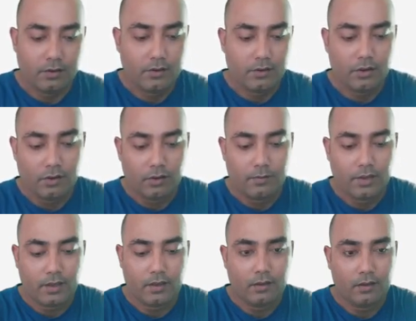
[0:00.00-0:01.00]

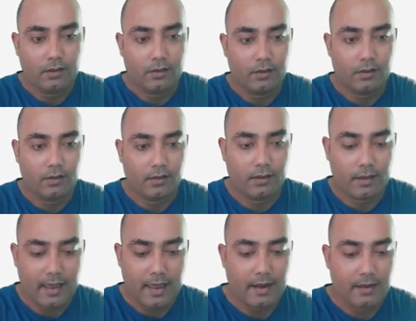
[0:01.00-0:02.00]
coming
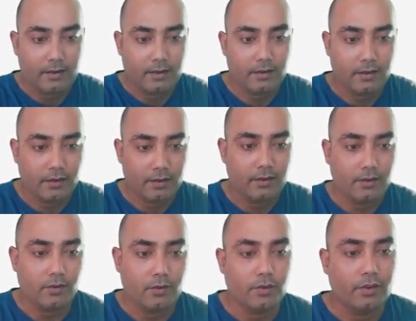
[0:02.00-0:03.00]
and
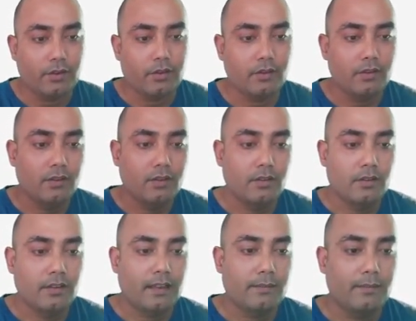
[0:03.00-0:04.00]
going,
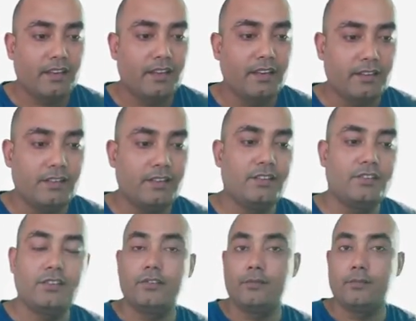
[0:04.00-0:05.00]
and make it
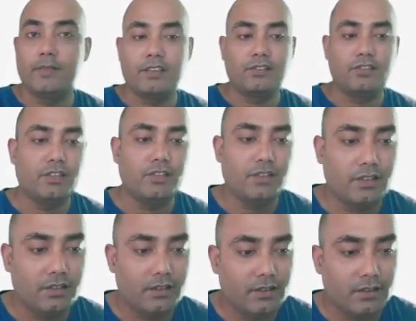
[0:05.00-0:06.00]
easier to make changes